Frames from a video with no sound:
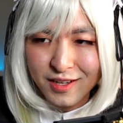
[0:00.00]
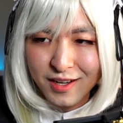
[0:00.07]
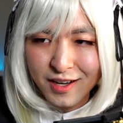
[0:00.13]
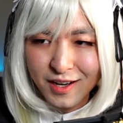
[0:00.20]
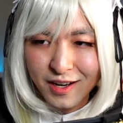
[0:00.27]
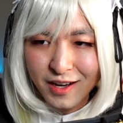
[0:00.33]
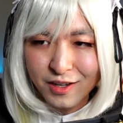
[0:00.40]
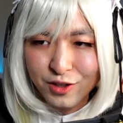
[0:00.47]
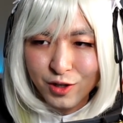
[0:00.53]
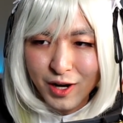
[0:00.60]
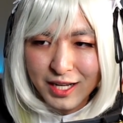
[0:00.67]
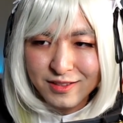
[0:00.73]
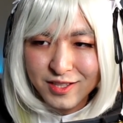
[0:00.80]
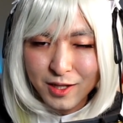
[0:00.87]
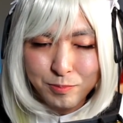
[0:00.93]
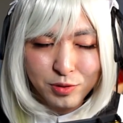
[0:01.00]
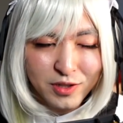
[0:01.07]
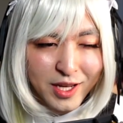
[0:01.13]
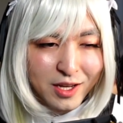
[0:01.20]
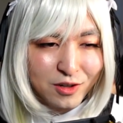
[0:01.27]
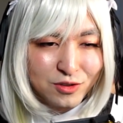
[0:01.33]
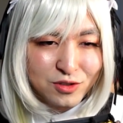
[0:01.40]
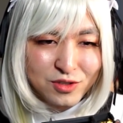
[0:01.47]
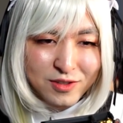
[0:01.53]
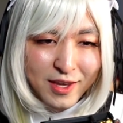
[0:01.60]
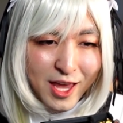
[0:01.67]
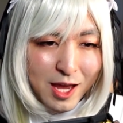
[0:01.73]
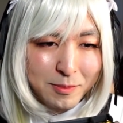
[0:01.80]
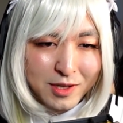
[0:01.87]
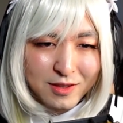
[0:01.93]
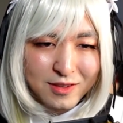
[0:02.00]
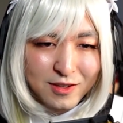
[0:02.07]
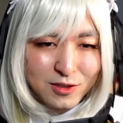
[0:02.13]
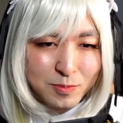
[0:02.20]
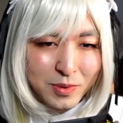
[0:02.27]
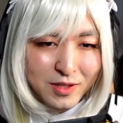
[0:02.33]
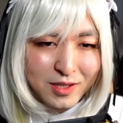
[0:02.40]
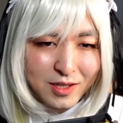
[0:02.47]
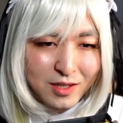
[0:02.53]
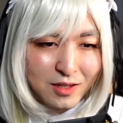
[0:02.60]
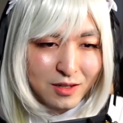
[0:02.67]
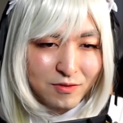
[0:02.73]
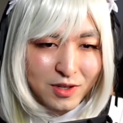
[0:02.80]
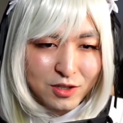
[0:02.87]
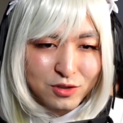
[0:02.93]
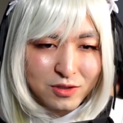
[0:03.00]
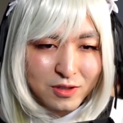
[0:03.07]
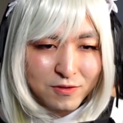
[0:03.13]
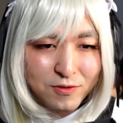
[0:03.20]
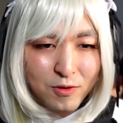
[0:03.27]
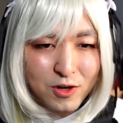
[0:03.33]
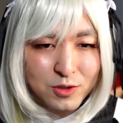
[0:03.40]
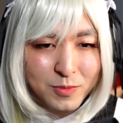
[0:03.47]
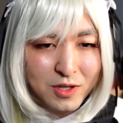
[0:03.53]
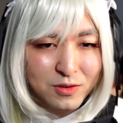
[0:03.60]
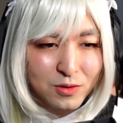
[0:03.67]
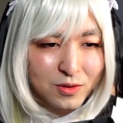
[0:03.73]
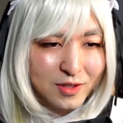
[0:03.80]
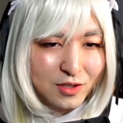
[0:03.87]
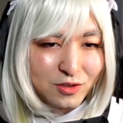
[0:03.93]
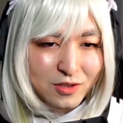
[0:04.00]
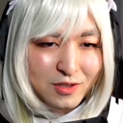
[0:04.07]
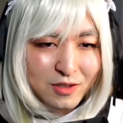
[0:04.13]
Uh, you know, I did plan on scamming this, but Hina eventually forced me to do this.